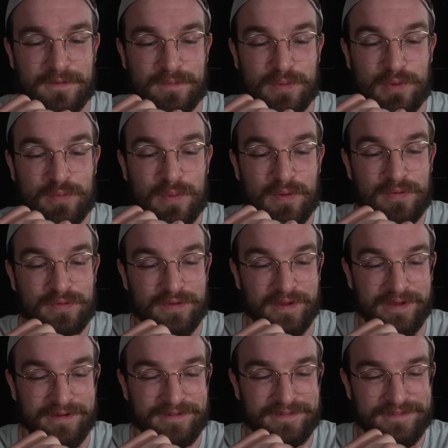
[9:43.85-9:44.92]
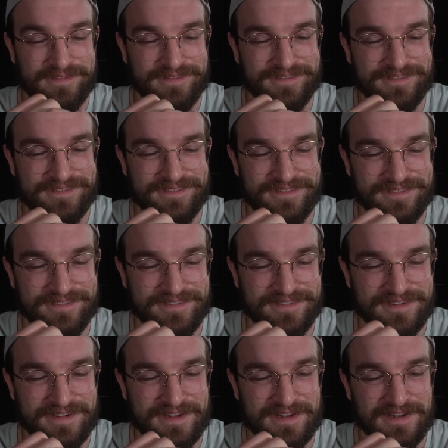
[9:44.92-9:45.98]
Pull both down.
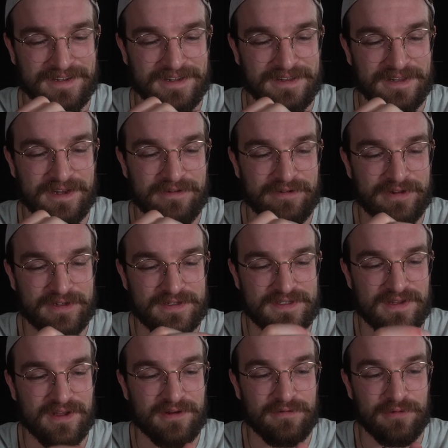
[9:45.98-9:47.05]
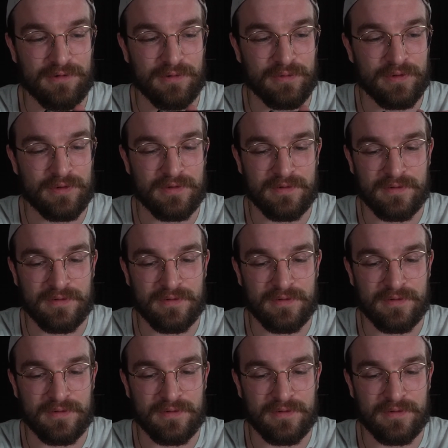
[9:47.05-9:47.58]
Let everything slide forward.